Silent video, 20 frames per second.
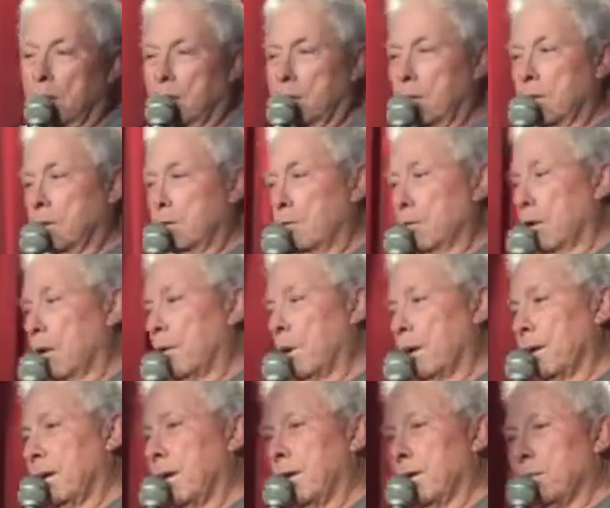And you know
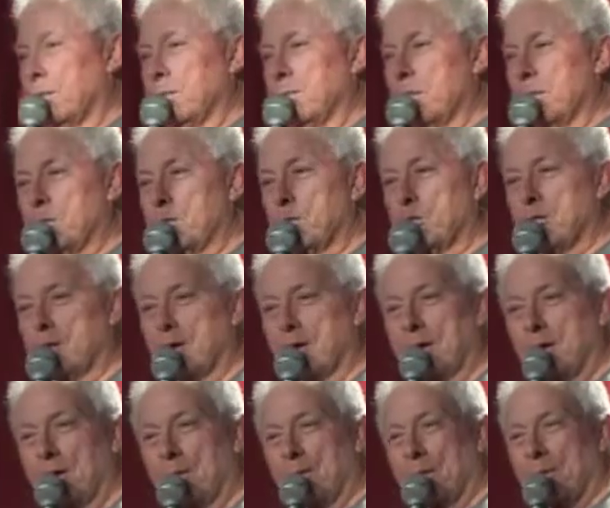I can't remember shit
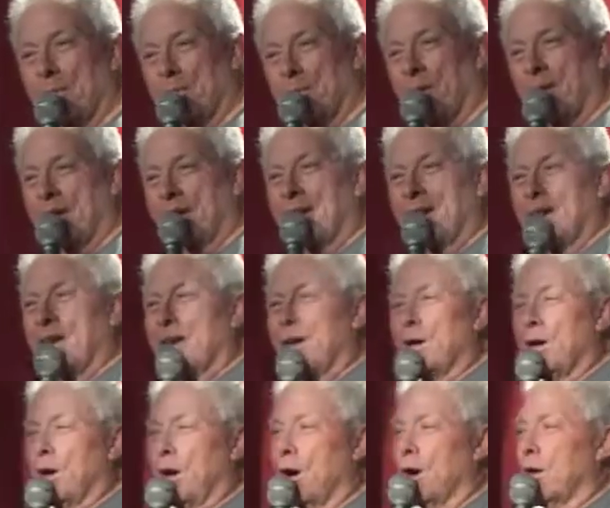anyway.
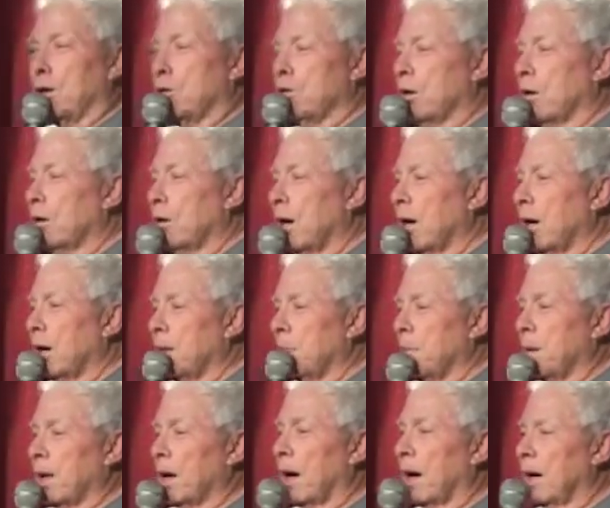All right, so,
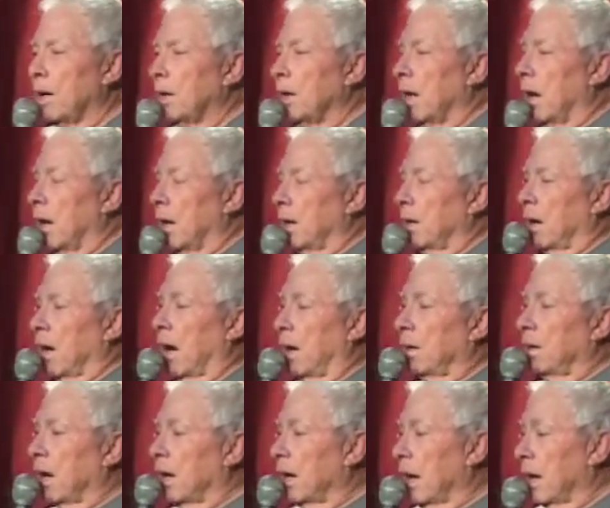but
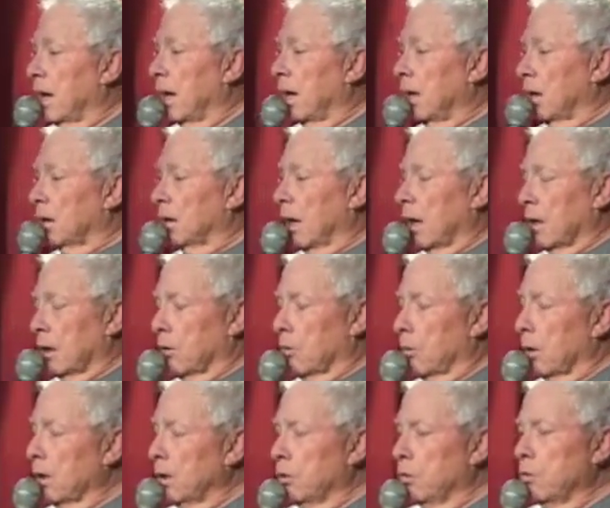I had a lot of
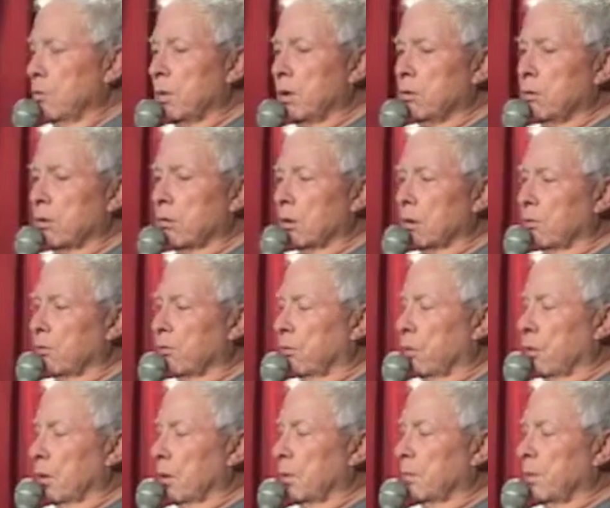great new material
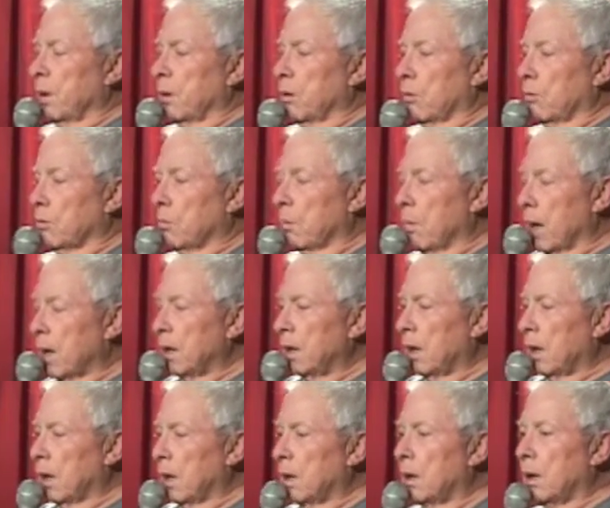for you because
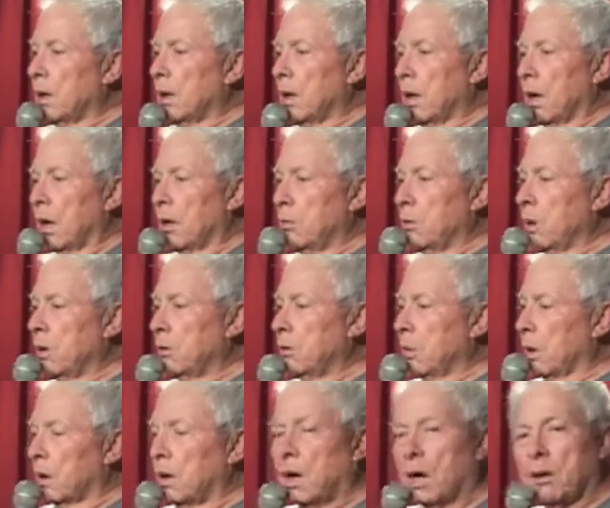Monday I went
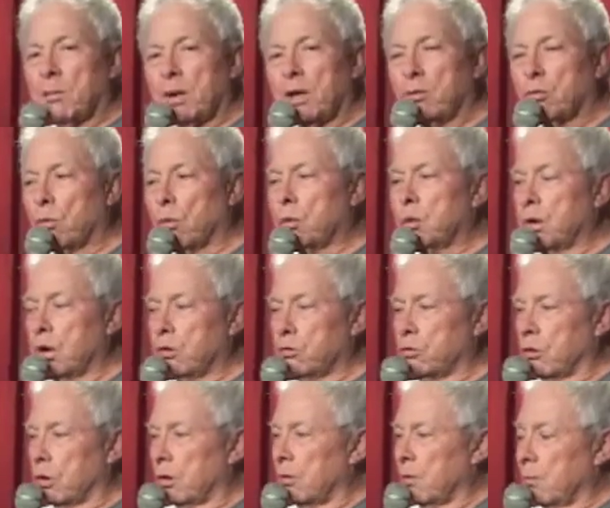to a comics
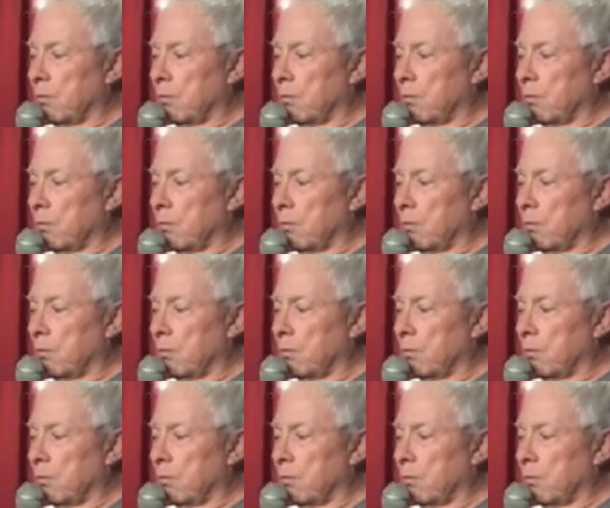audition.